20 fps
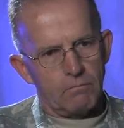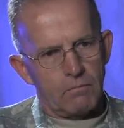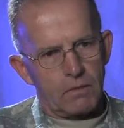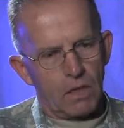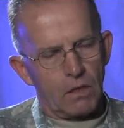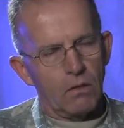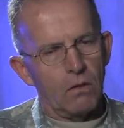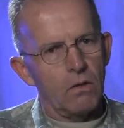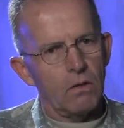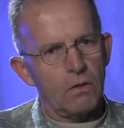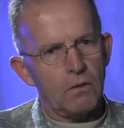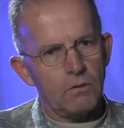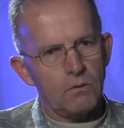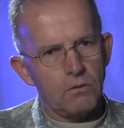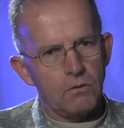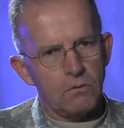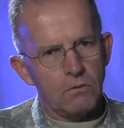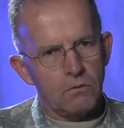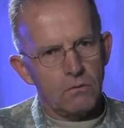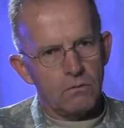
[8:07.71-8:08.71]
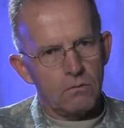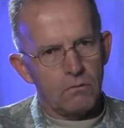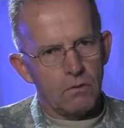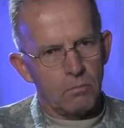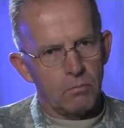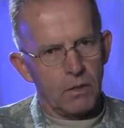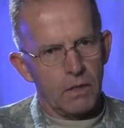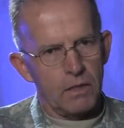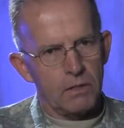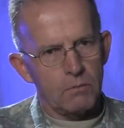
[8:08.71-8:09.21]
tail hooks
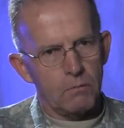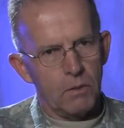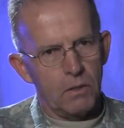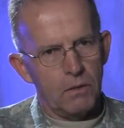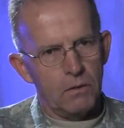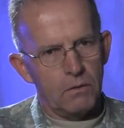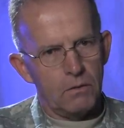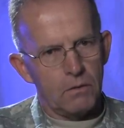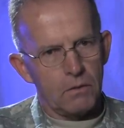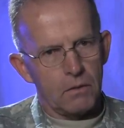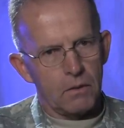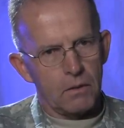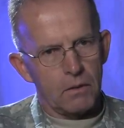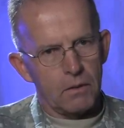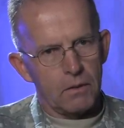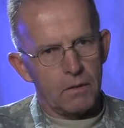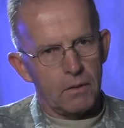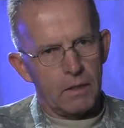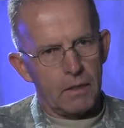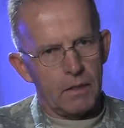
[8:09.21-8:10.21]
replacement, uh,